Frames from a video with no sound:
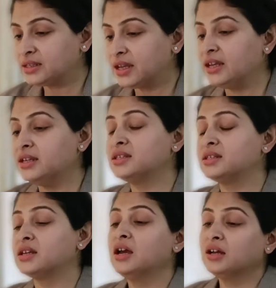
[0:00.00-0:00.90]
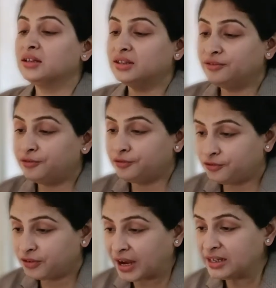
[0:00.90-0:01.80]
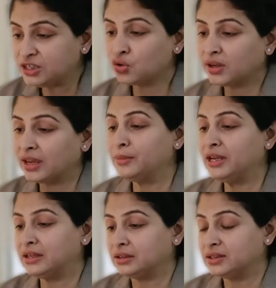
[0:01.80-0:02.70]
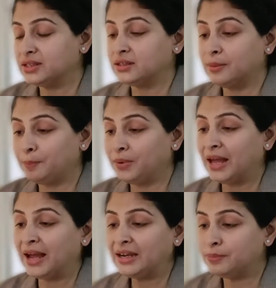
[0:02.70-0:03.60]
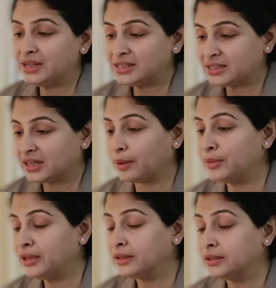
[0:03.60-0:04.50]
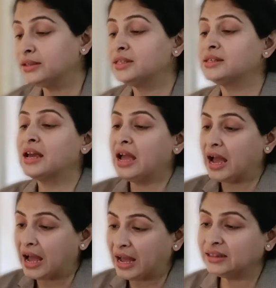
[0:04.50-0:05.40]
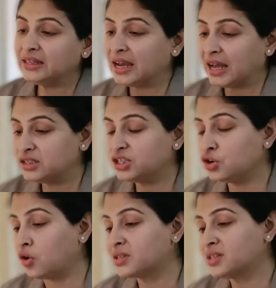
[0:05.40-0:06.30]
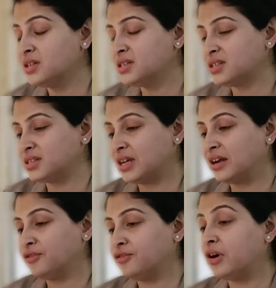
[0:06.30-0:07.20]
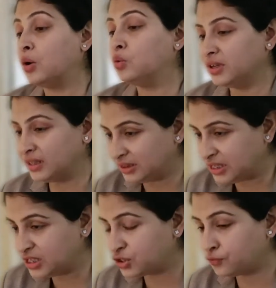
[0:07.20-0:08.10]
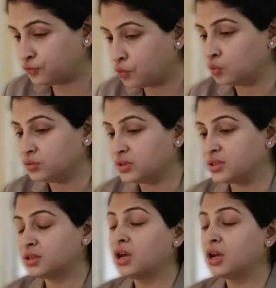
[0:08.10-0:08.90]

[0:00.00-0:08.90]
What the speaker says: is the phytochemicals, the plant based chemicals, and the antioxidants that are found in these foods.